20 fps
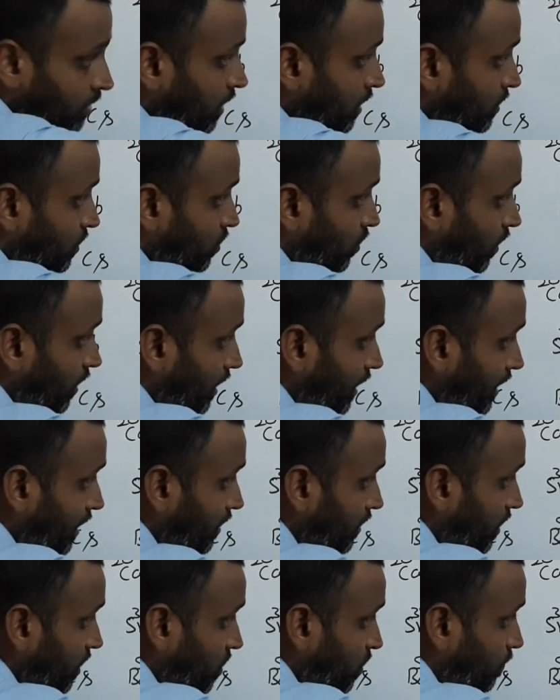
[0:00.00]
So in
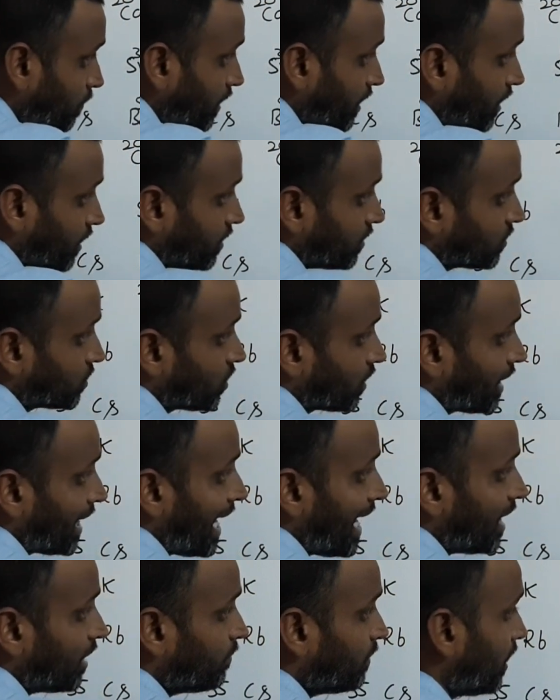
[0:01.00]
this period, so
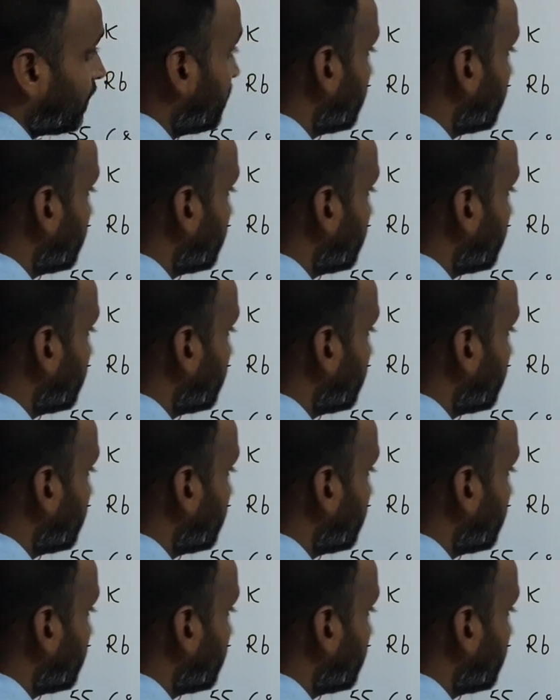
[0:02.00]
cadmium